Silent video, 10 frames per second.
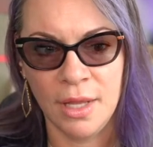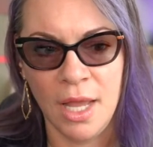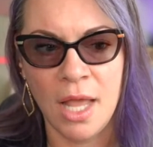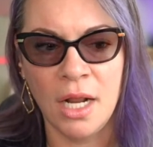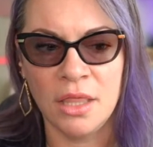
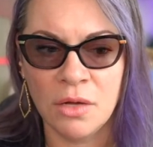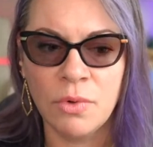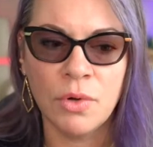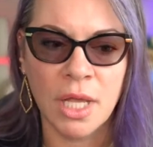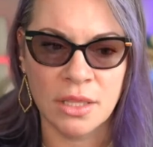And I think we
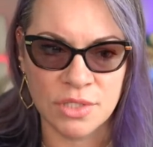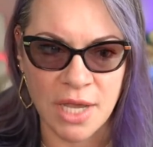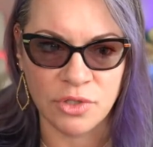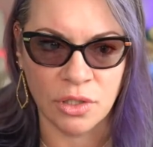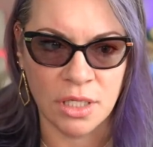will get those
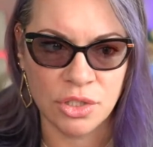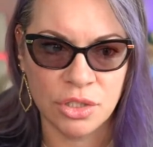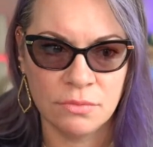after lunch.